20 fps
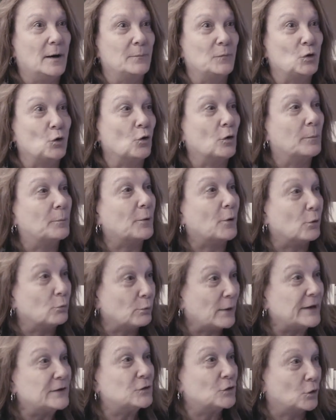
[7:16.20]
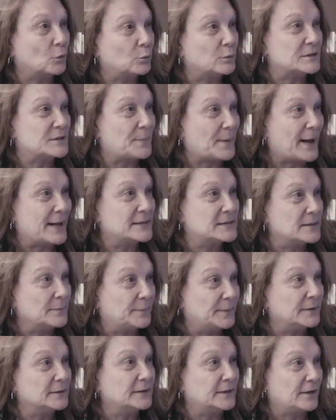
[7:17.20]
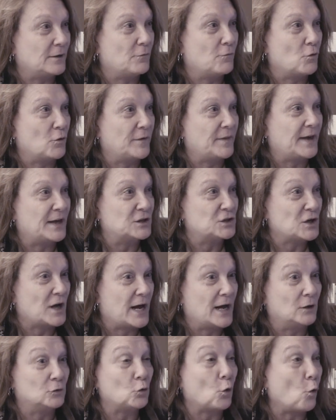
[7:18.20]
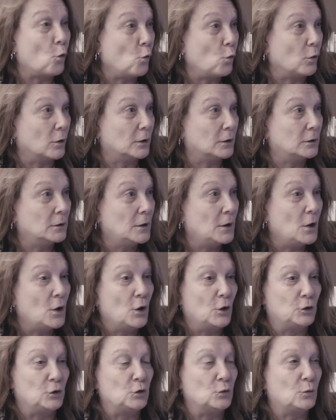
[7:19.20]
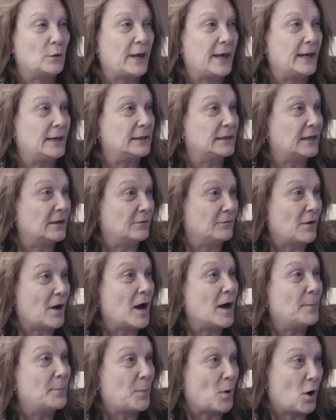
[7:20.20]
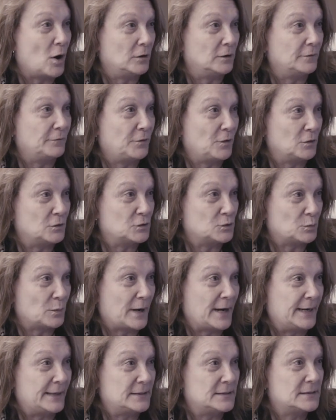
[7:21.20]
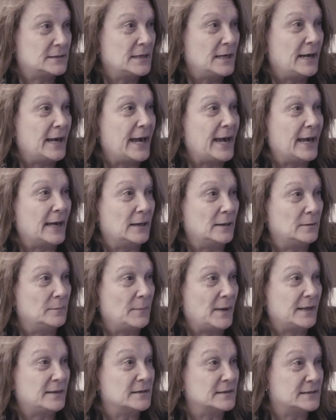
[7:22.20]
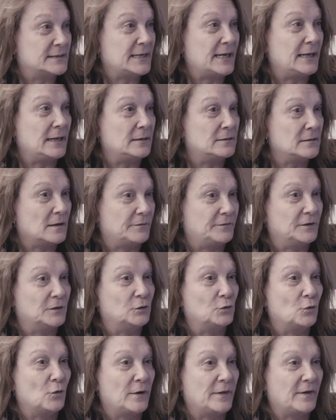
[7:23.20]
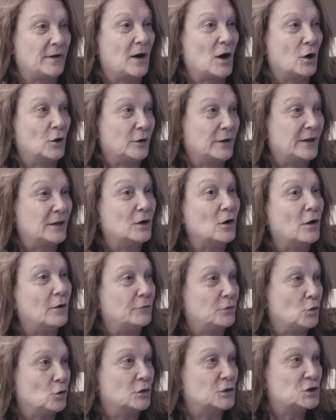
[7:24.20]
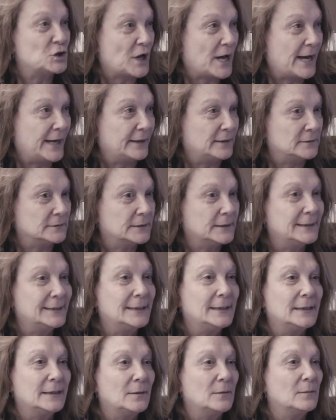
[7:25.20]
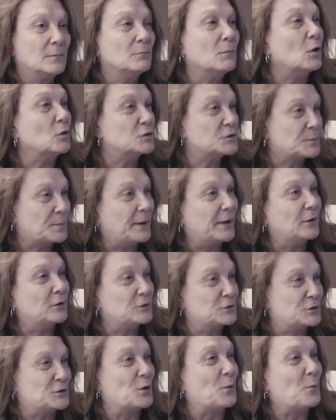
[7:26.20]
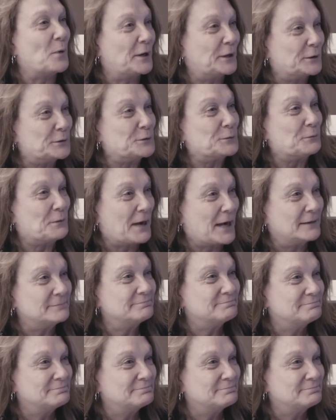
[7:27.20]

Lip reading: your parental responsibility for that child, or you can give up all of those rights and make the state of Illinois the guardian of your child. Most parents don't want to do that.